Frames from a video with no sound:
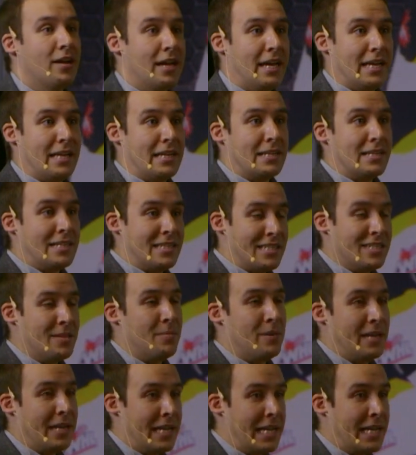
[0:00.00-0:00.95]
in
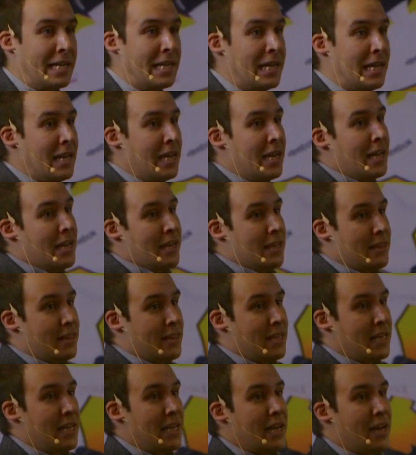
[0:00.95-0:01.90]
disciplining
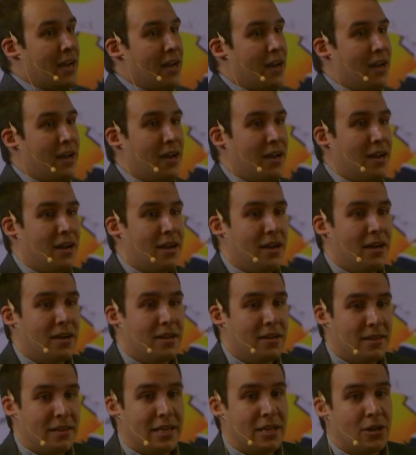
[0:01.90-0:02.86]

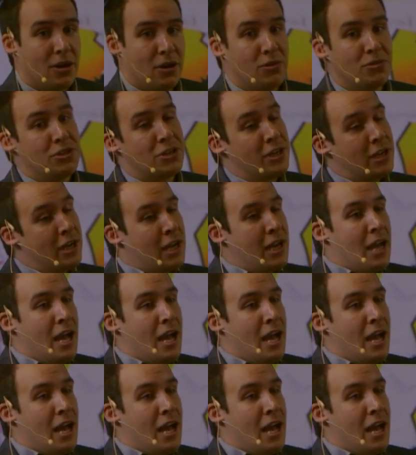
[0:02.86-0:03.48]
the coach,